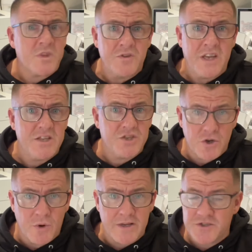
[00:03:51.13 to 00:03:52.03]
nearly
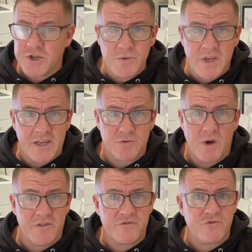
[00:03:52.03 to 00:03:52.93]
2 years
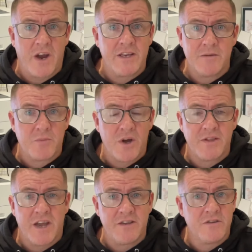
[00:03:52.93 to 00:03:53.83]
worth of training by
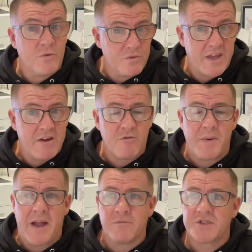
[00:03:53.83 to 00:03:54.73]
then, or
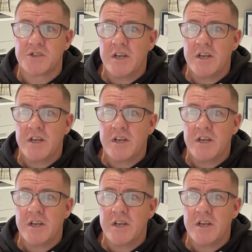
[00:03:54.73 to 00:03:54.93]
thereabouts.